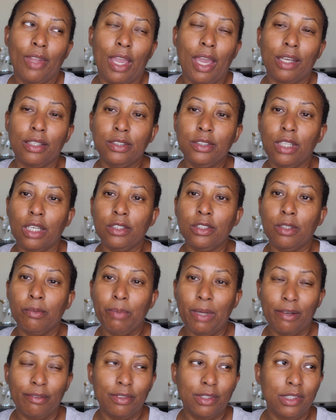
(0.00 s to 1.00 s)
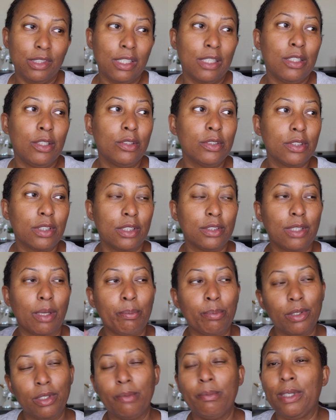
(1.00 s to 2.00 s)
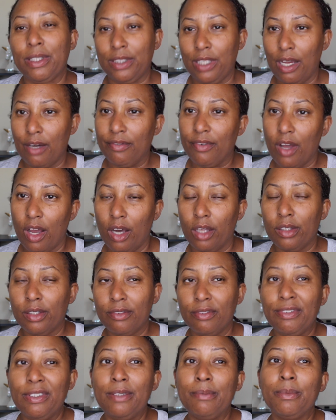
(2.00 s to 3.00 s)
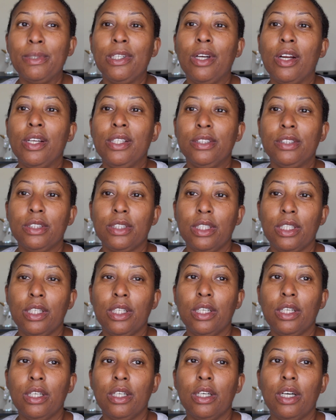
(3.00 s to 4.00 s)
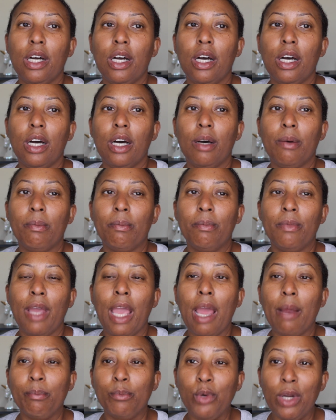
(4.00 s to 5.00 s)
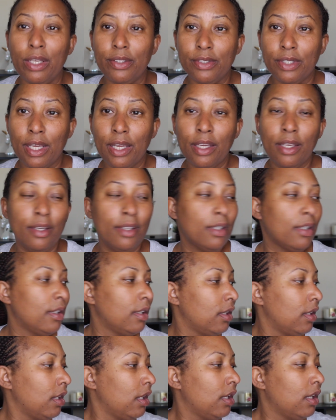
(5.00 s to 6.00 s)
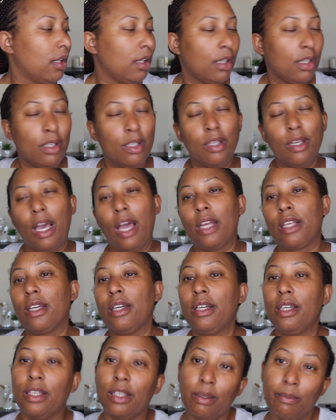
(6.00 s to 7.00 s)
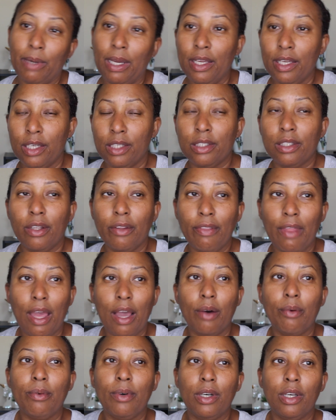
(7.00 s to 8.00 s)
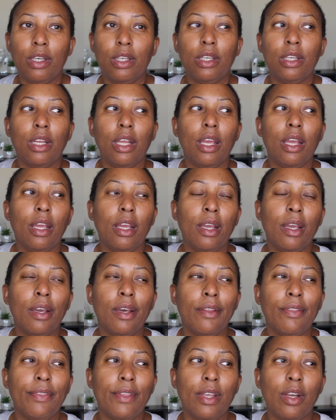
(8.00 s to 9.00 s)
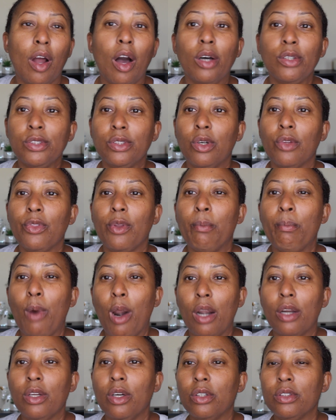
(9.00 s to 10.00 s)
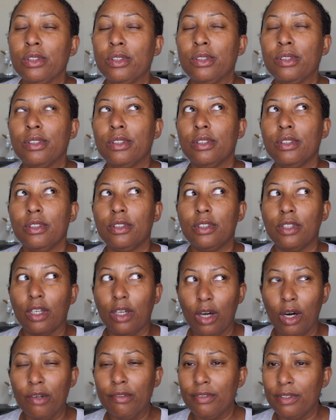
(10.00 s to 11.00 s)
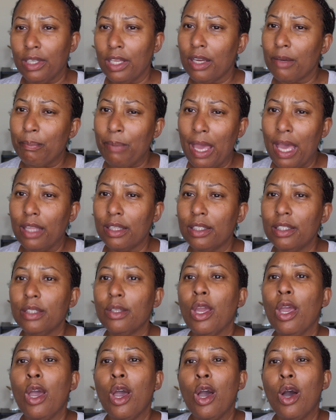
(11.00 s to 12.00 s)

Anastasia Beverly Hills, because I pretty much have all of them, is the Amreze. I couldn't get my hands on that one, and then also the Mario Dedivanovic palette.